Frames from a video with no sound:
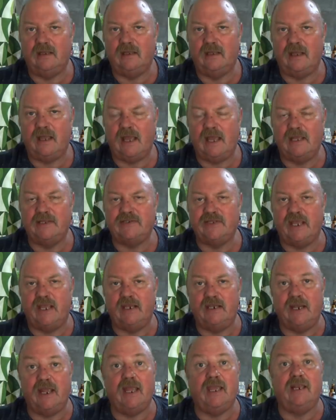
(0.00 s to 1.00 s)
has
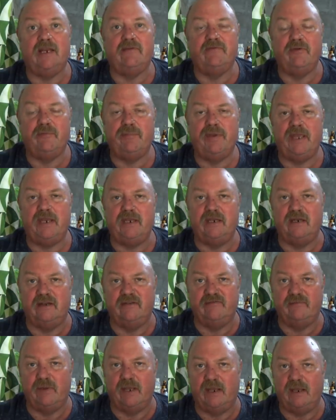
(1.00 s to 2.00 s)
a negative opinion
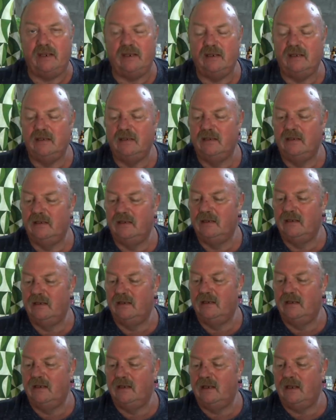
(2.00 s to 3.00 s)
of me.
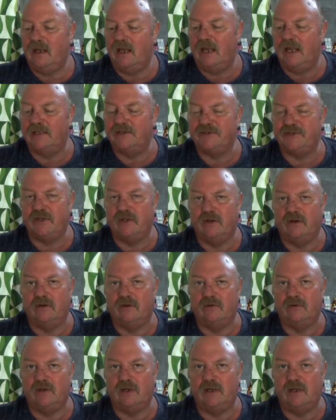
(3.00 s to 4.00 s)
And
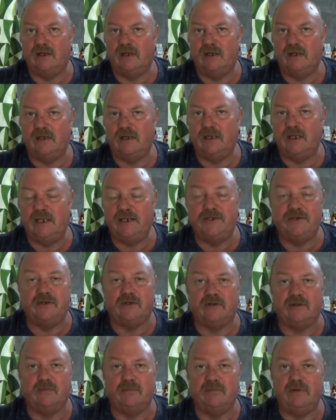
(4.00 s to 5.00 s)
so he
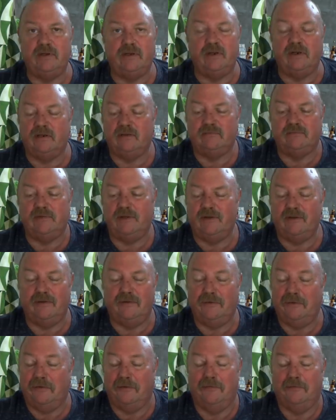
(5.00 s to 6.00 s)
took the, you know,
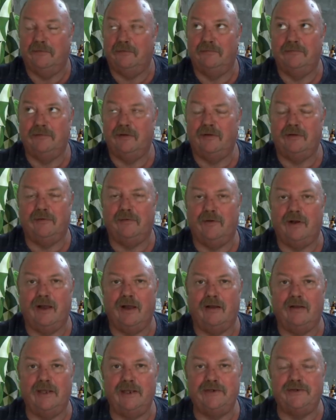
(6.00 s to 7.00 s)
oh
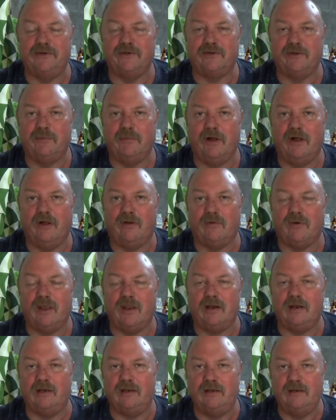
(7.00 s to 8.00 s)
wow, he took the ball
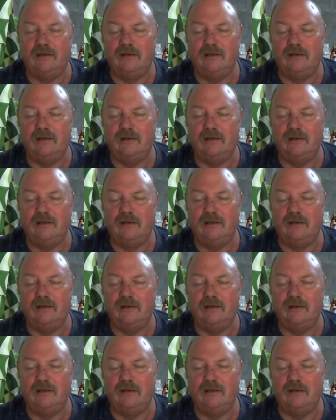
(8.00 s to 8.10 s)
running.